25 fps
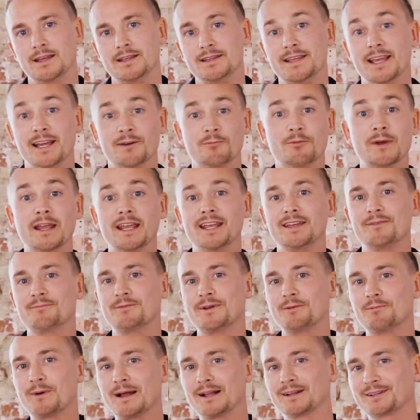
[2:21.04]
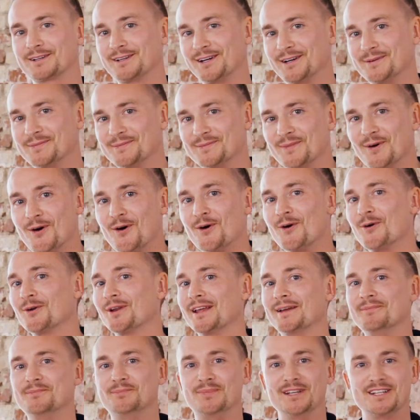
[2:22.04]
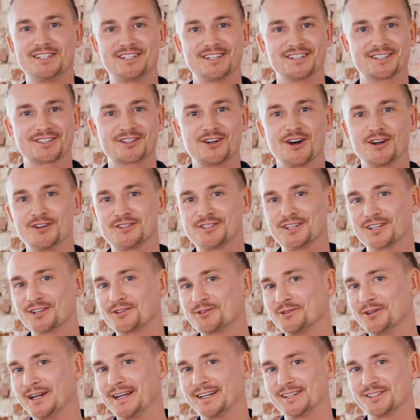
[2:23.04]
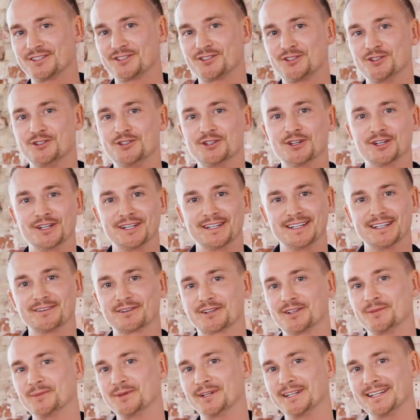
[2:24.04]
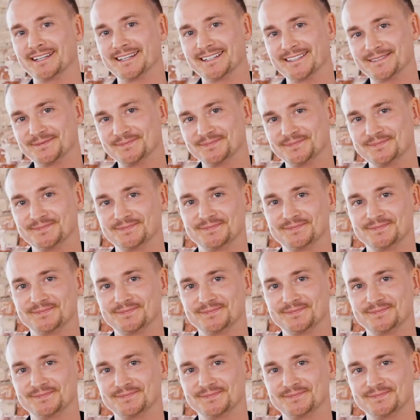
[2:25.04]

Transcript: Yeah, we welcome all ambitious content creators to join our community.